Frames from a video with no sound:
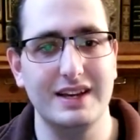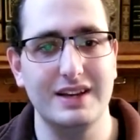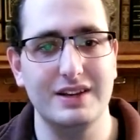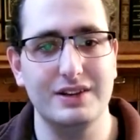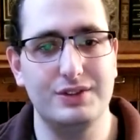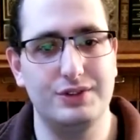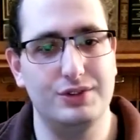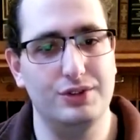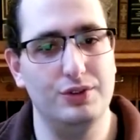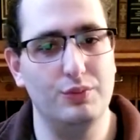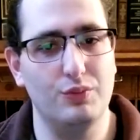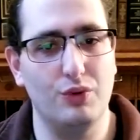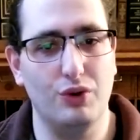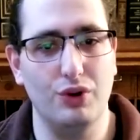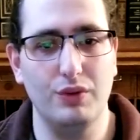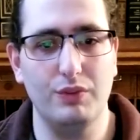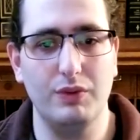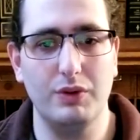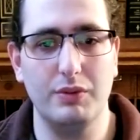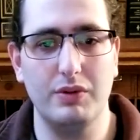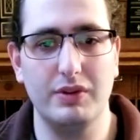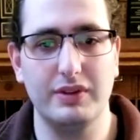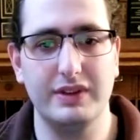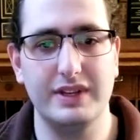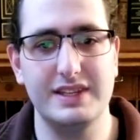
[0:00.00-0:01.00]
2 more were
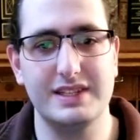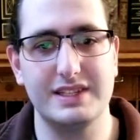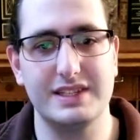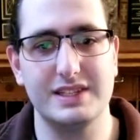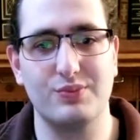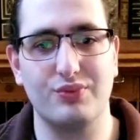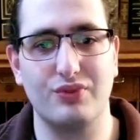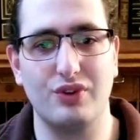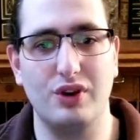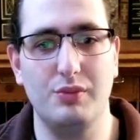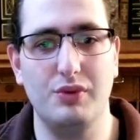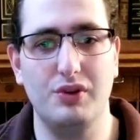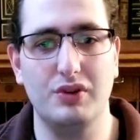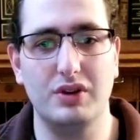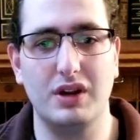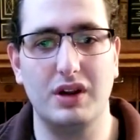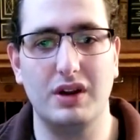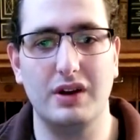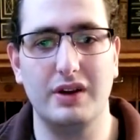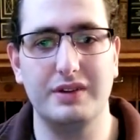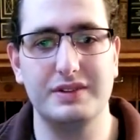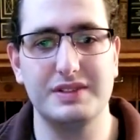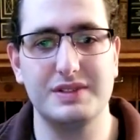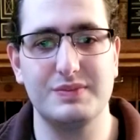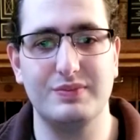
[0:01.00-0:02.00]
released as promo
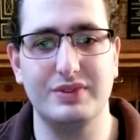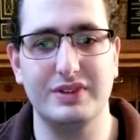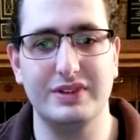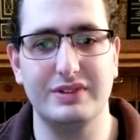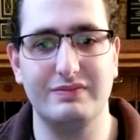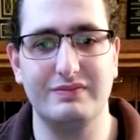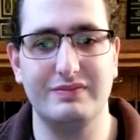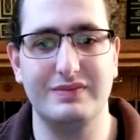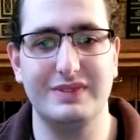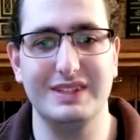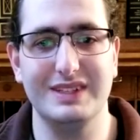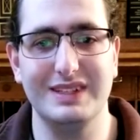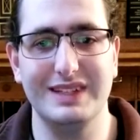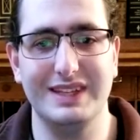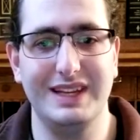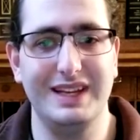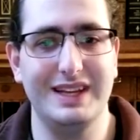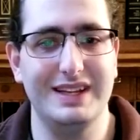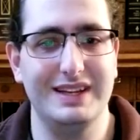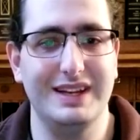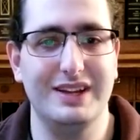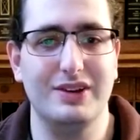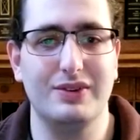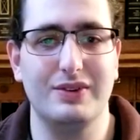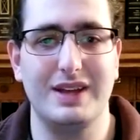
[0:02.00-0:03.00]
cards, but
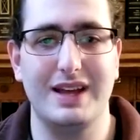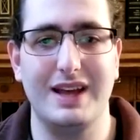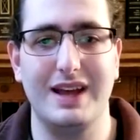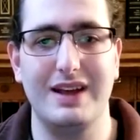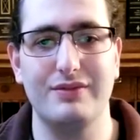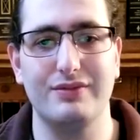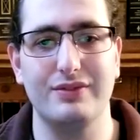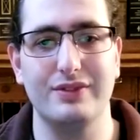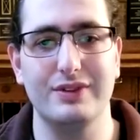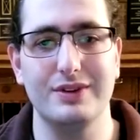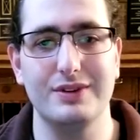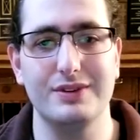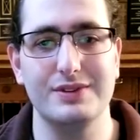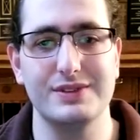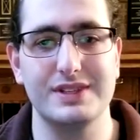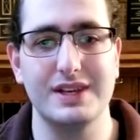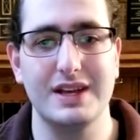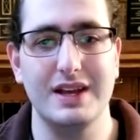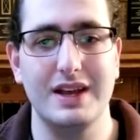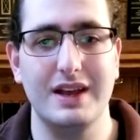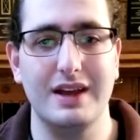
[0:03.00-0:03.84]
again, I don't have those,